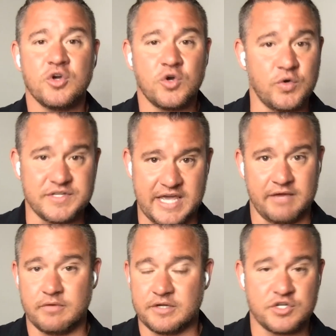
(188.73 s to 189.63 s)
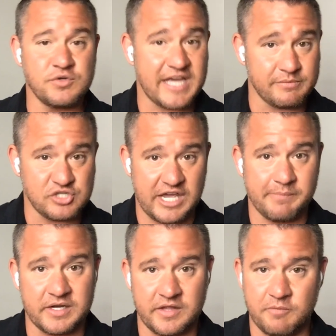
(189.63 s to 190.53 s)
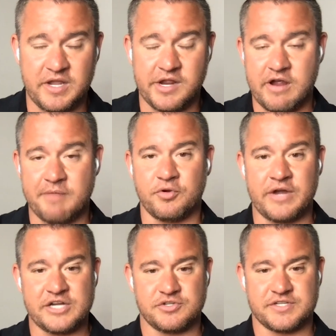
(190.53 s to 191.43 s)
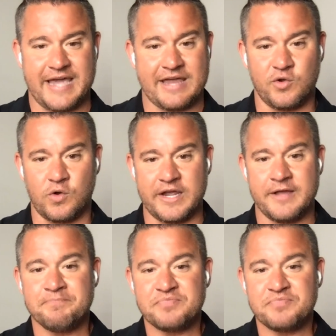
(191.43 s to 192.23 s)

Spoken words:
who is a 2-time champion in the PDRA Pro Nitrous category.